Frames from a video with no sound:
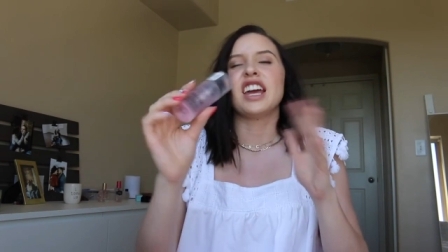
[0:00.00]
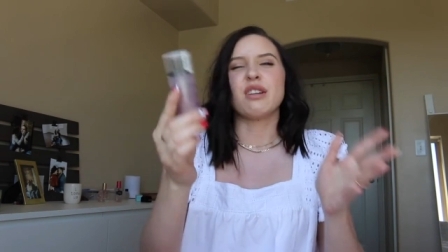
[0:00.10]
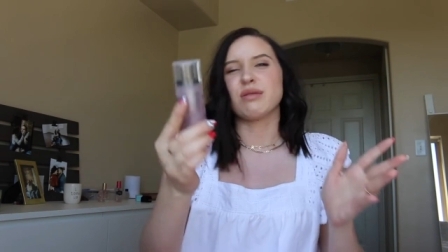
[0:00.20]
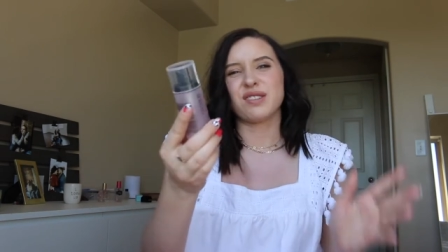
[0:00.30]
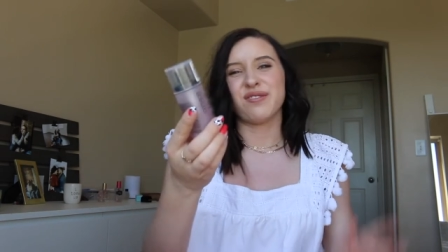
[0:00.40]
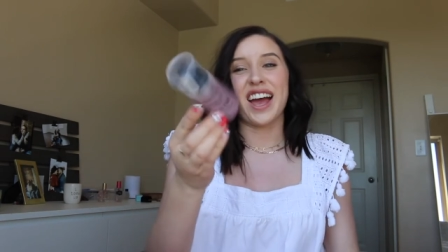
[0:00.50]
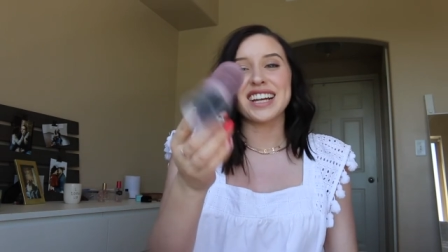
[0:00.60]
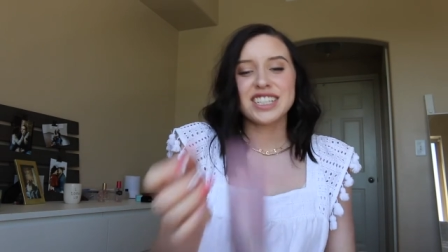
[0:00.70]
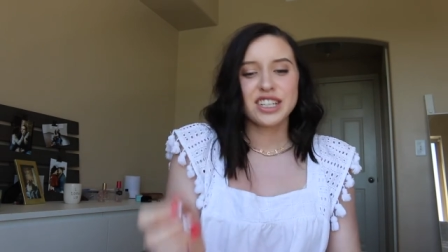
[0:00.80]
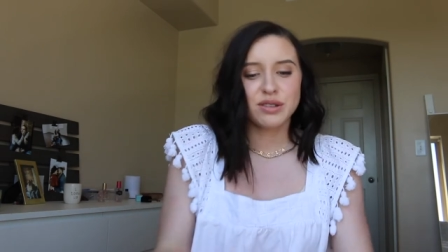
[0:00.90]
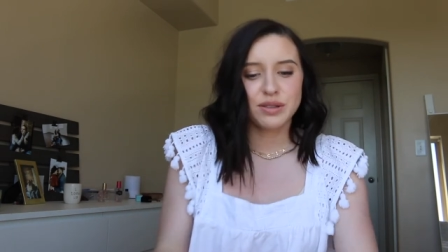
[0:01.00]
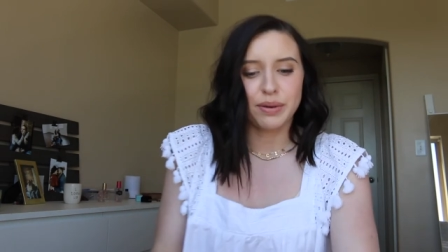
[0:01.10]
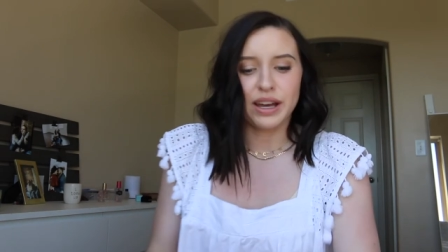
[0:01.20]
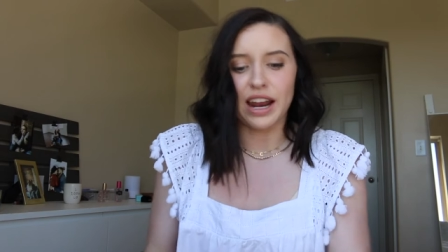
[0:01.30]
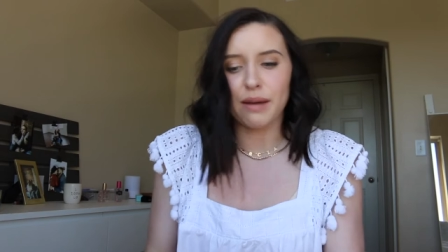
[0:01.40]
it was fine to use,
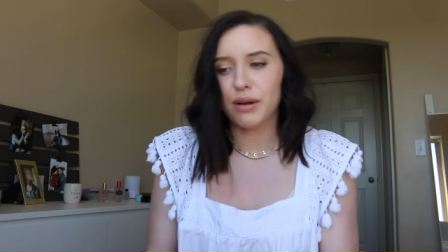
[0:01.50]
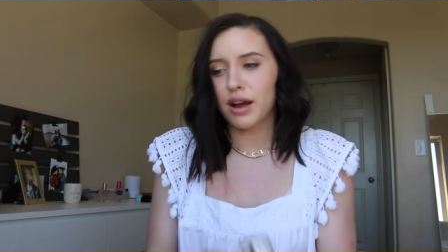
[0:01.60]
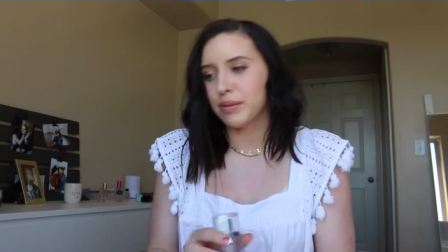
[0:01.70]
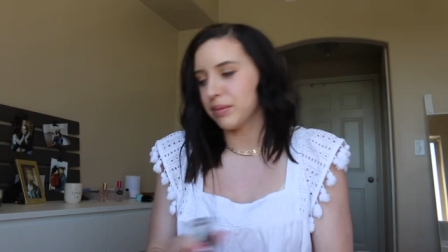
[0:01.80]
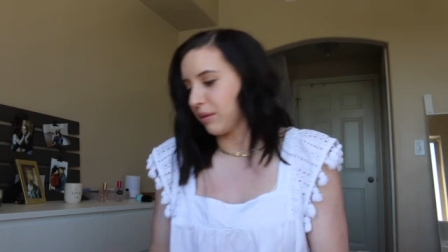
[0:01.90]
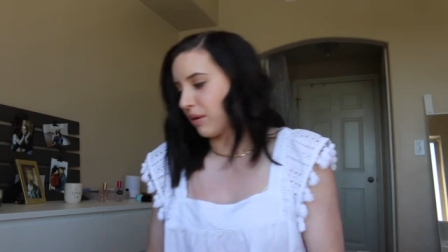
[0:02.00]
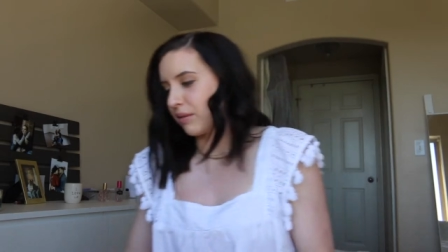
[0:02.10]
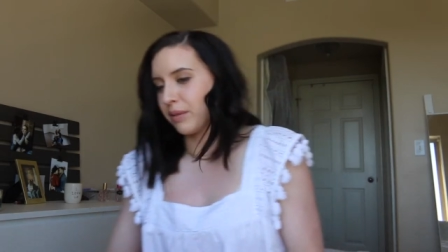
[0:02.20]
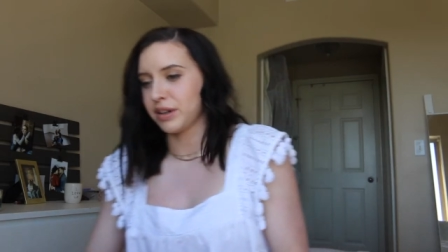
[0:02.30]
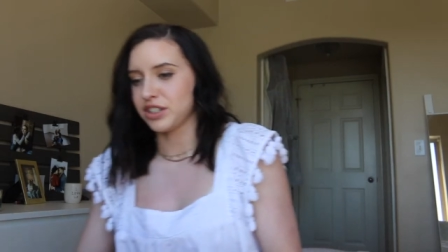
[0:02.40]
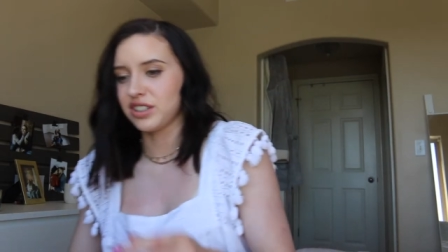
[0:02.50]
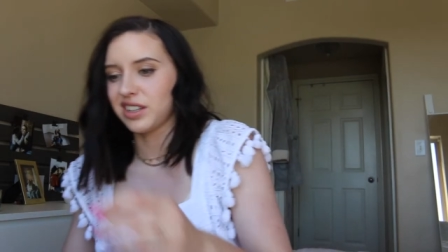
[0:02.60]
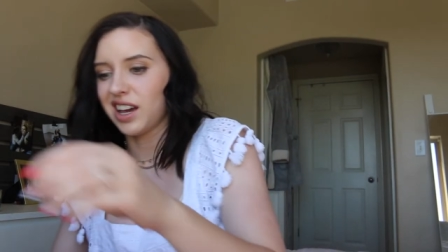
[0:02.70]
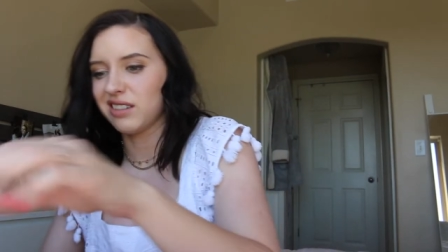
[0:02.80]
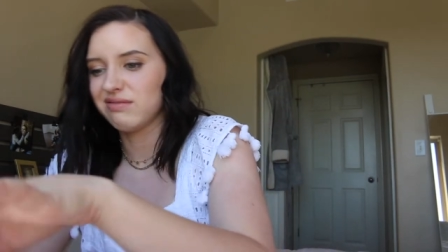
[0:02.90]
but I probably won't repurchase
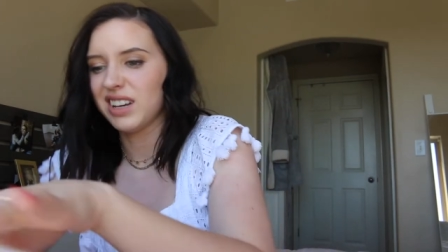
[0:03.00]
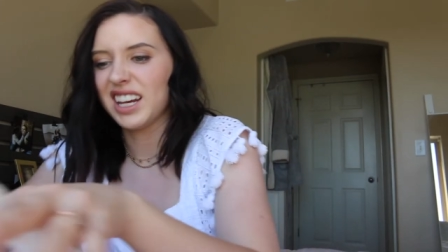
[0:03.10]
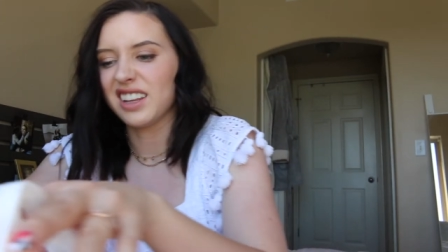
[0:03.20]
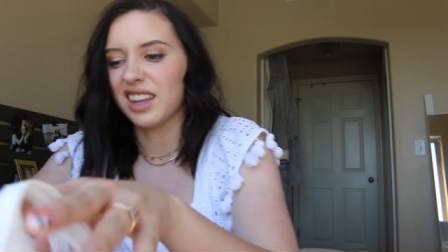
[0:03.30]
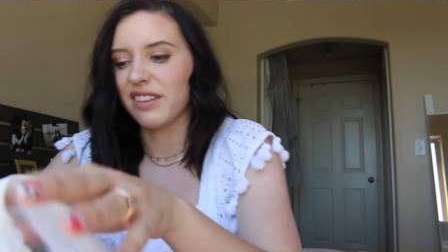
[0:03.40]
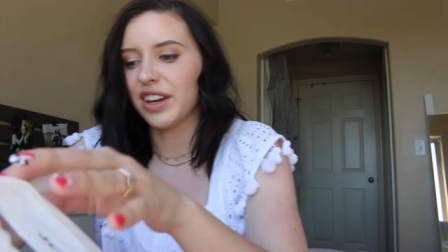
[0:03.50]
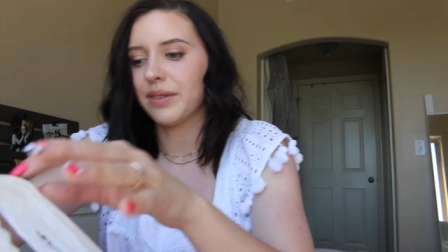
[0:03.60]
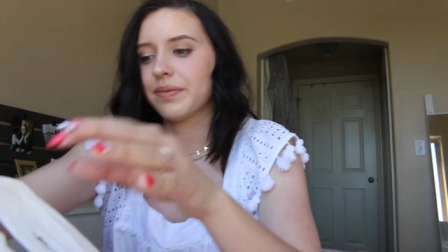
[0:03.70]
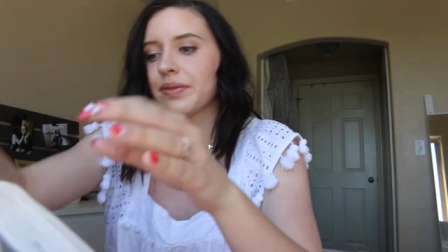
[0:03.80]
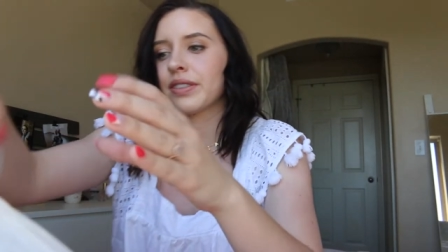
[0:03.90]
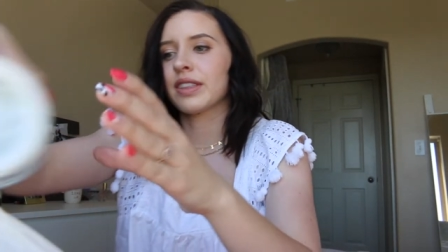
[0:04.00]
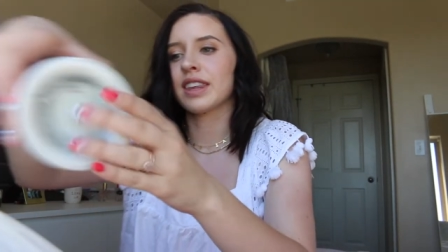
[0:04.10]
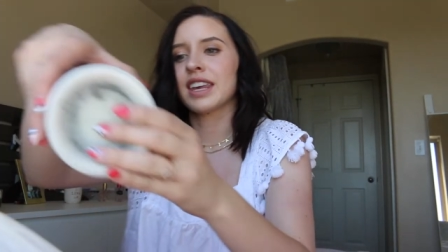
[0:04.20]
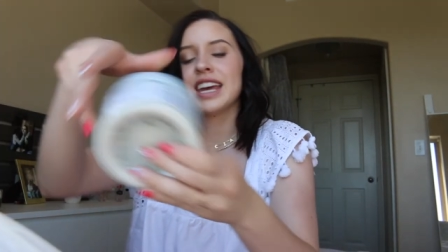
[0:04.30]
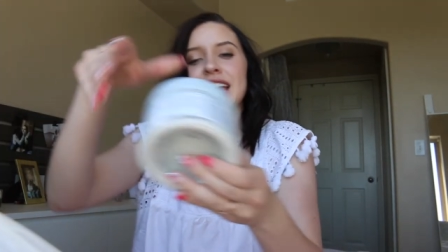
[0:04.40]
that. I didn't love it.